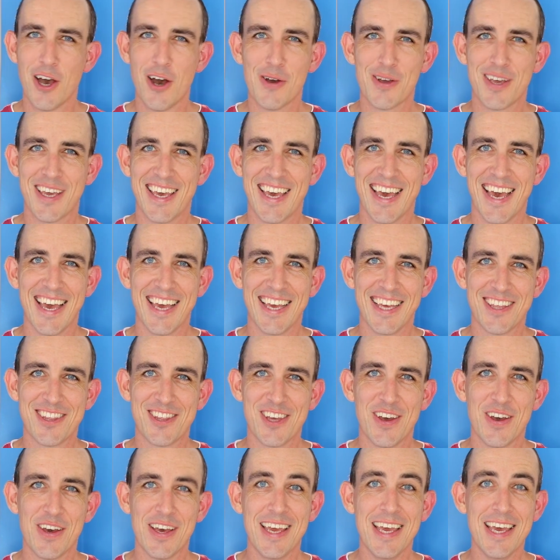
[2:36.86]
Okay,
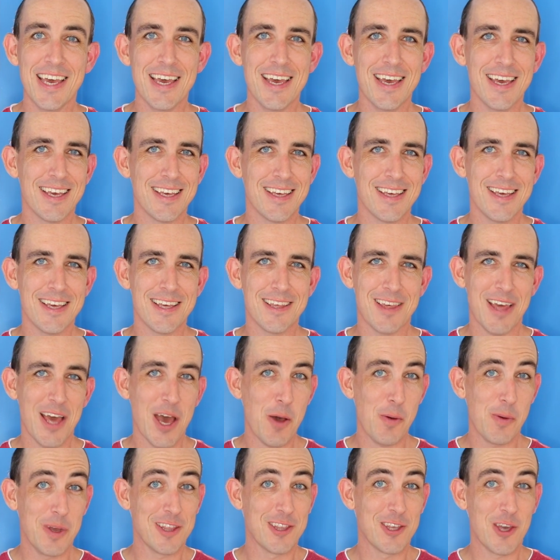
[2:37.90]
so here is
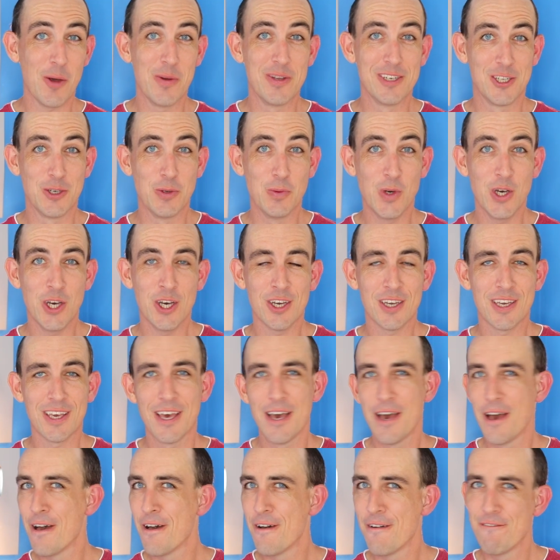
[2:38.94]
how it's going to work.
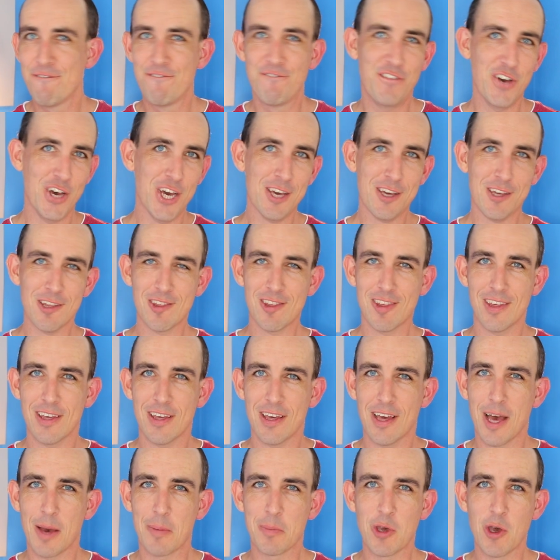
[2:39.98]
First,
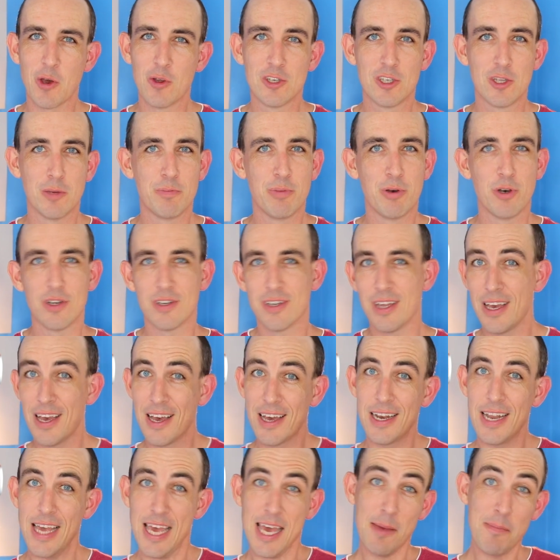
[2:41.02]
I'm going to put
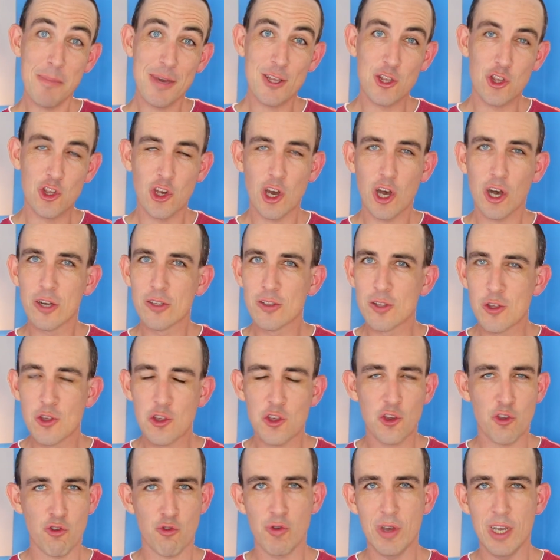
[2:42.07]
an image on
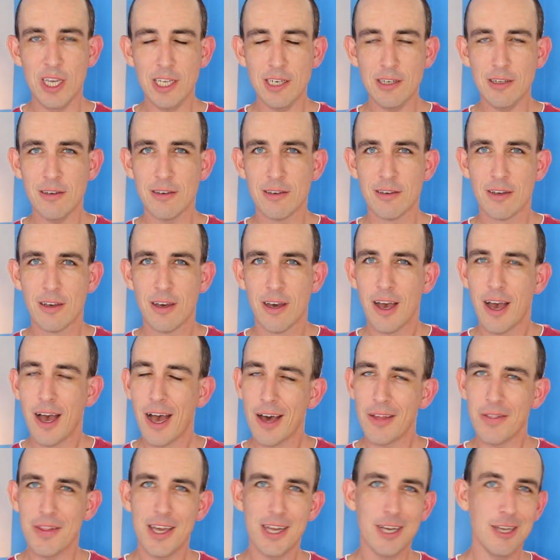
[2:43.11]
screen,
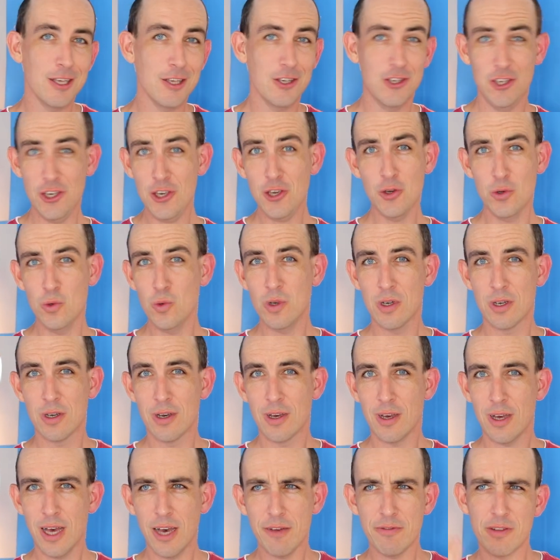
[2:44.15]
and then you
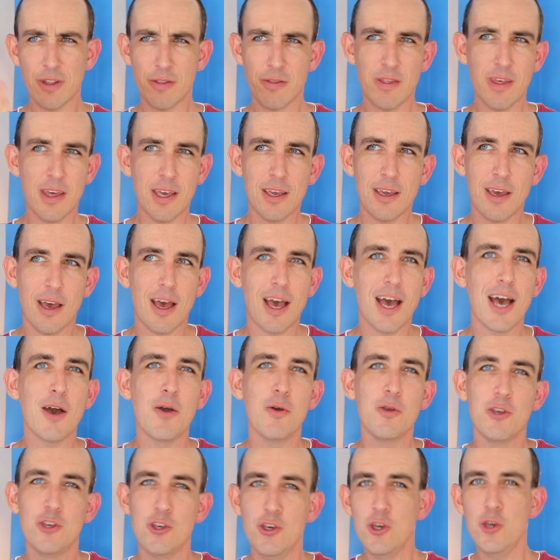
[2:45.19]
have to think how
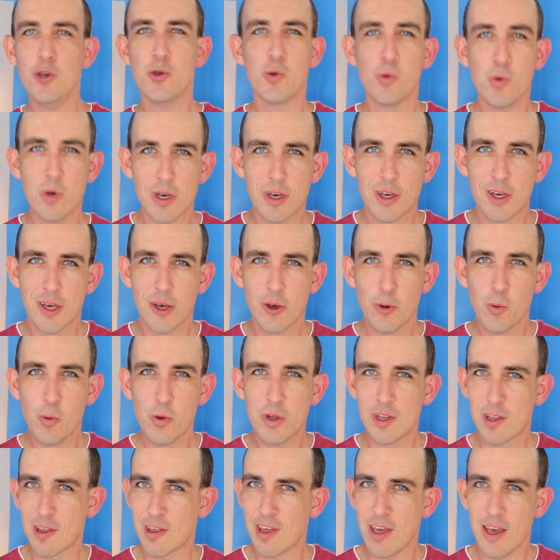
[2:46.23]
you
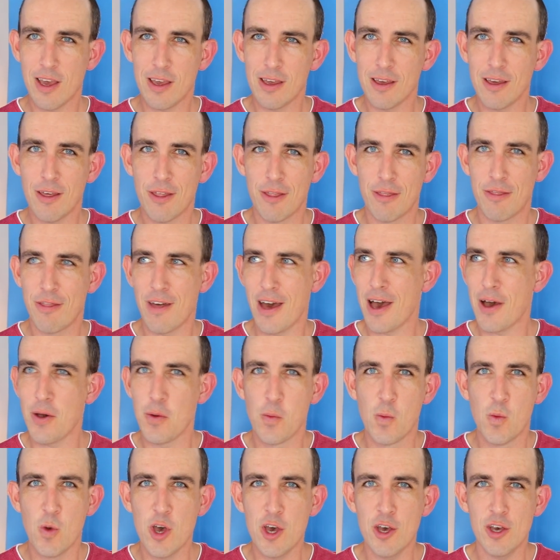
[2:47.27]
would say that
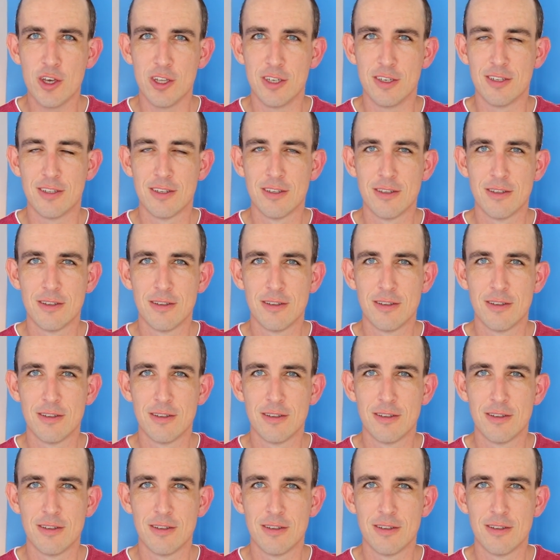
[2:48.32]
word.